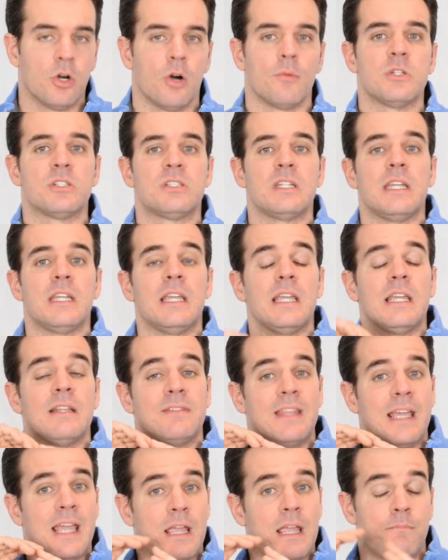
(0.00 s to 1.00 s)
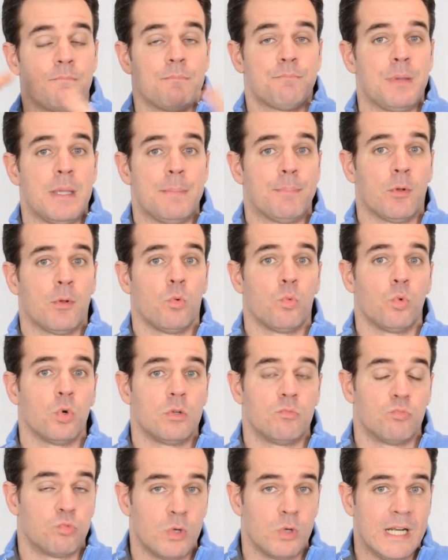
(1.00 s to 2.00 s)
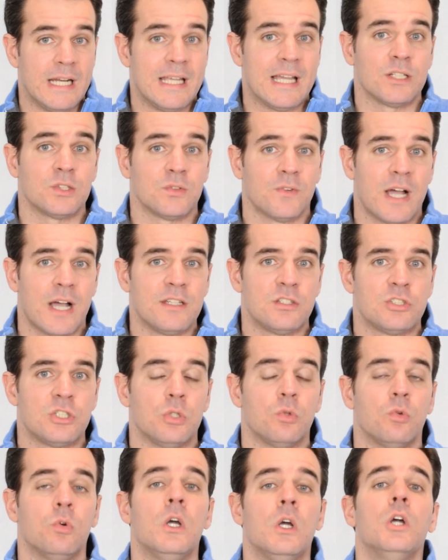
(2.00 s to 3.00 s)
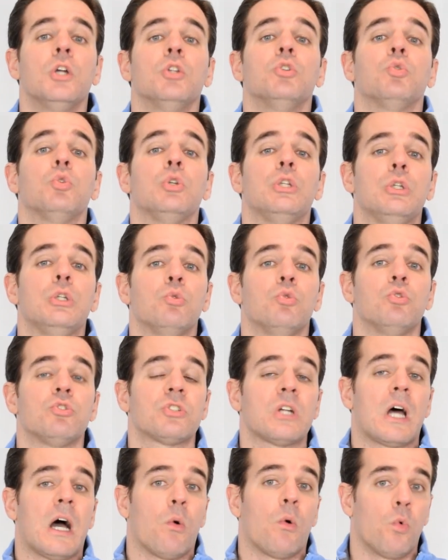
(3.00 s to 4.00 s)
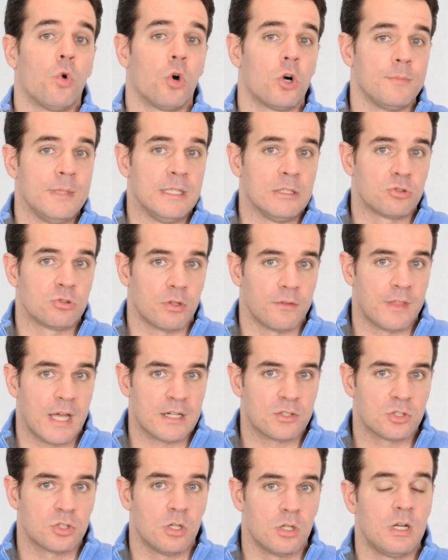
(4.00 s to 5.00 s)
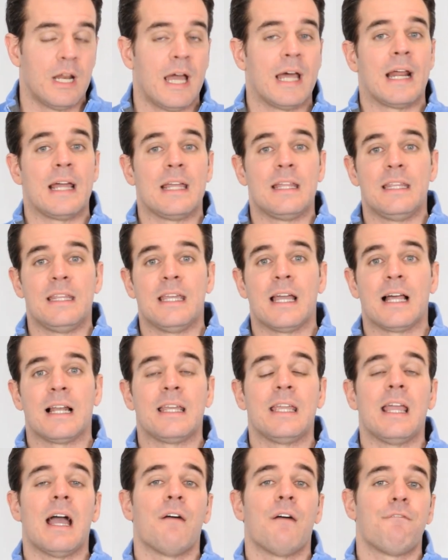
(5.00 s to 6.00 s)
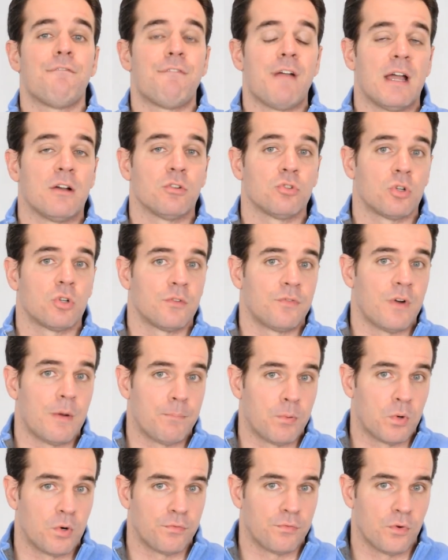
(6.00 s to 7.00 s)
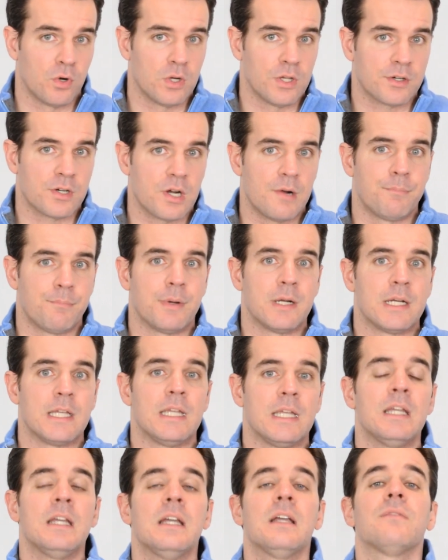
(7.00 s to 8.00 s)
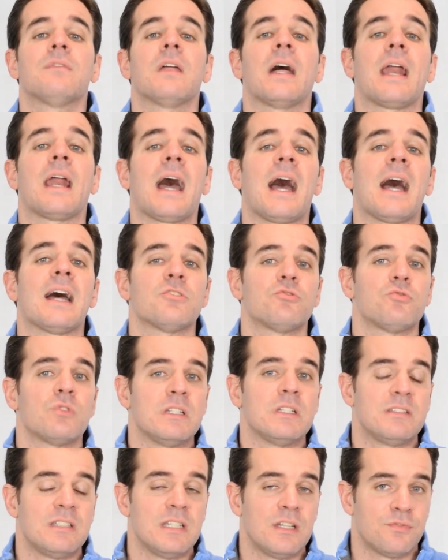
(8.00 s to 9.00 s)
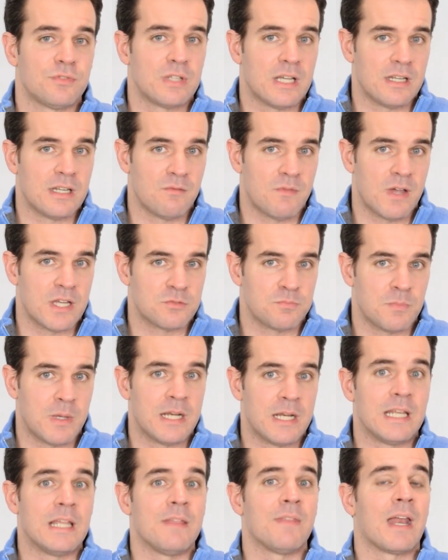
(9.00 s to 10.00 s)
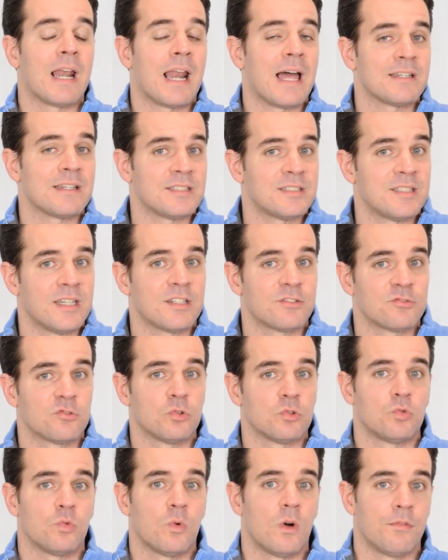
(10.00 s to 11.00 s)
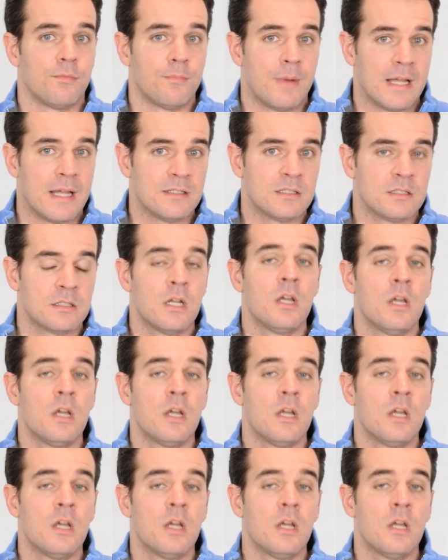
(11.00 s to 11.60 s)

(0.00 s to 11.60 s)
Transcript: Obviously, people would really advise you to use a warm introduction and ideally a founder of a portfolio company that has received an investment in the last 6 to 12 months